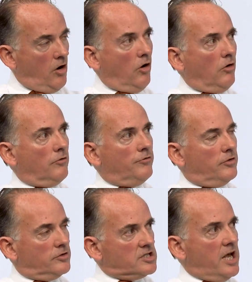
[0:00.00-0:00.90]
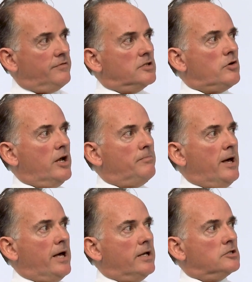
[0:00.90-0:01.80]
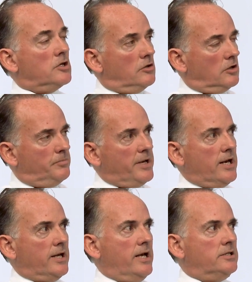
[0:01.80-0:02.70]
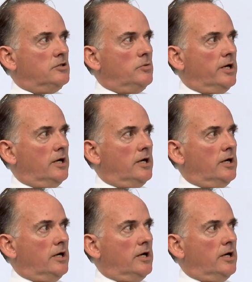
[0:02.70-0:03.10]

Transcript: of the savings rate band that could be allocated to